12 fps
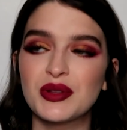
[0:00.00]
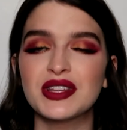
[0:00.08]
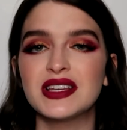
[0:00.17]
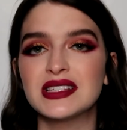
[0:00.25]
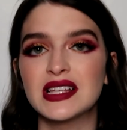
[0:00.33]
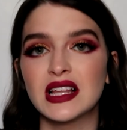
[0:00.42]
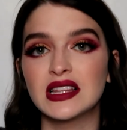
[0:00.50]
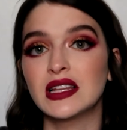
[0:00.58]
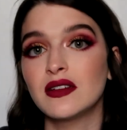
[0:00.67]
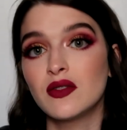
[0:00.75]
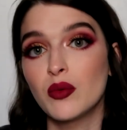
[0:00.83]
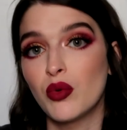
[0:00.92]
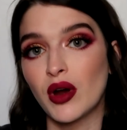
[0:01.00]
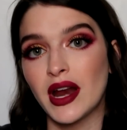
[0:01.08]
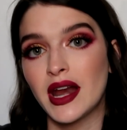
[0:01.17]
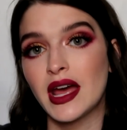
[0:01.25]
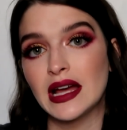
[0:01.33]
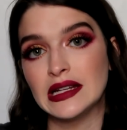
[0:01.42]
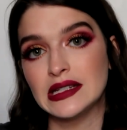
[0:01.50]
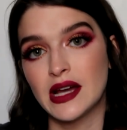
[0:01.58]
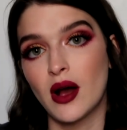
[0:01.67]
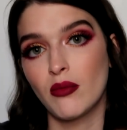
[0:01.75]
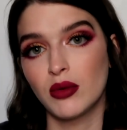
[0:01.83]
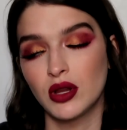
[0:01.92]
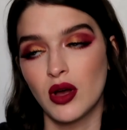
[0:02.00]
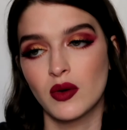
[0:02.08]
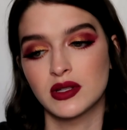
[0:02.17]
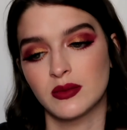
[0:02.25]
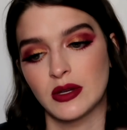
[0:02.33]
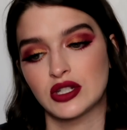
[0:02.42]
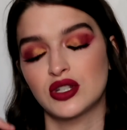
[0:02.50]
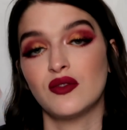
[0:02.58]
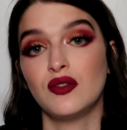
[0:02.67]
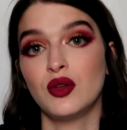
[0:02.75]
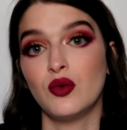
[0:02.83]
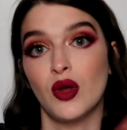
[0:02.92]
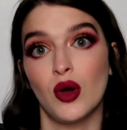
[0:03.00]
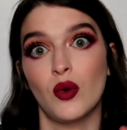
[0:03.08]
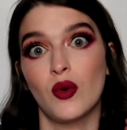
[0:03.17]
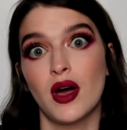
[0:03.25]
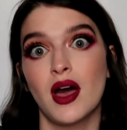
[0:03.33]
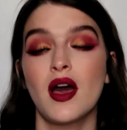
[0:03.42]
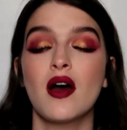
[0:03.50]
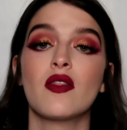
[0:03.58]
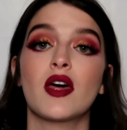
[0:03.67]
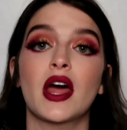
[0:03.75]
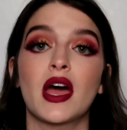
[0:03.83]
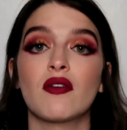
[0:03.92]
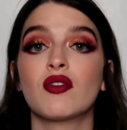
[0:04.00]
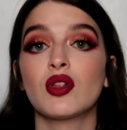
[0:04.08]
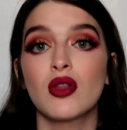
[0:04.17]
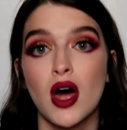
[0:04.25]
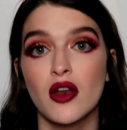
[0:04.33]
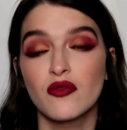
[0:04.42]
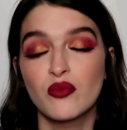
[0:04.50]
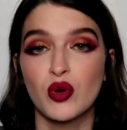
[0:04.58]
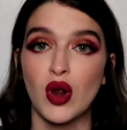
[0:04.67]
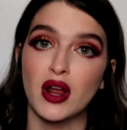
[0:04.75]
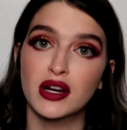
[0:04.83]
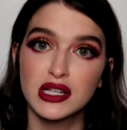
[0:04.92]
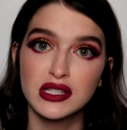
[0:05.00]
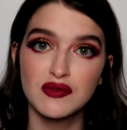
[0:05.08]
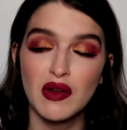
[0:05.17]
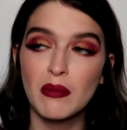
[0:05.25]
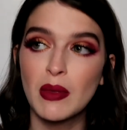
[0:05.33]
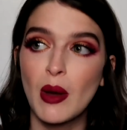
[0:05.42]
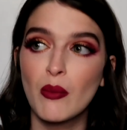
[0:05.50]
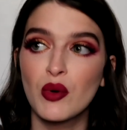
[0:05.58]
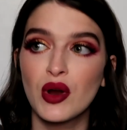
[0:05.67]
please leave the brand down below, especially if you know that I have a lot of products from that